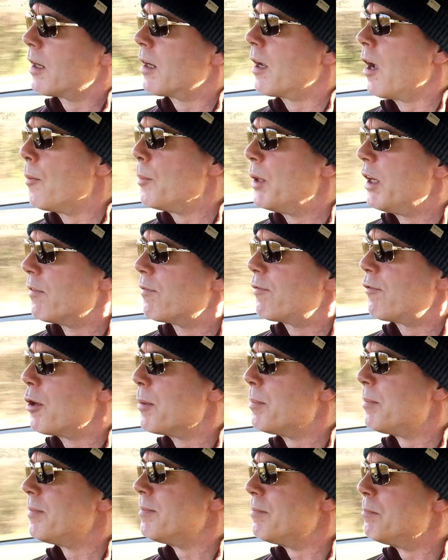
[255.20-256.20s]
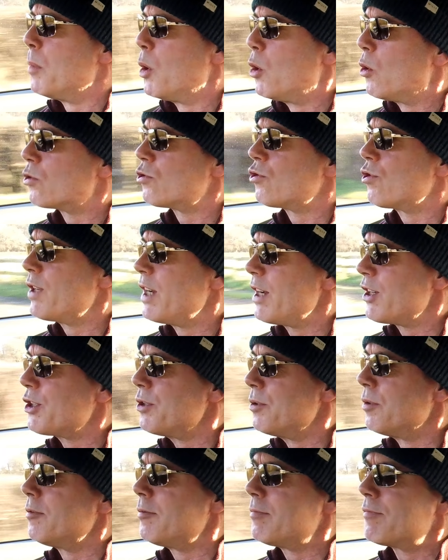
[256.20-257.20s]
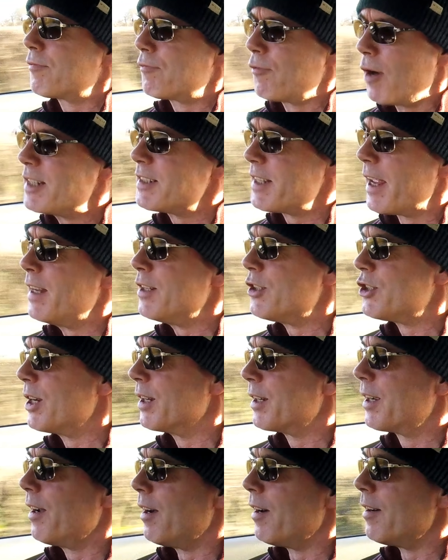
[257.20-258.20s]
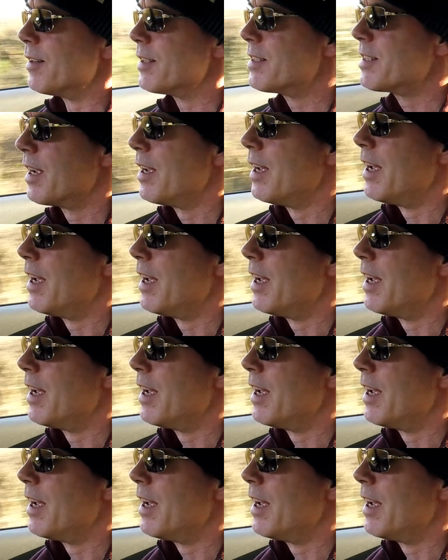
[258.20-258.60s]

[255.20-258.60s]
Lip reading: Coming from more traditional front engine cars,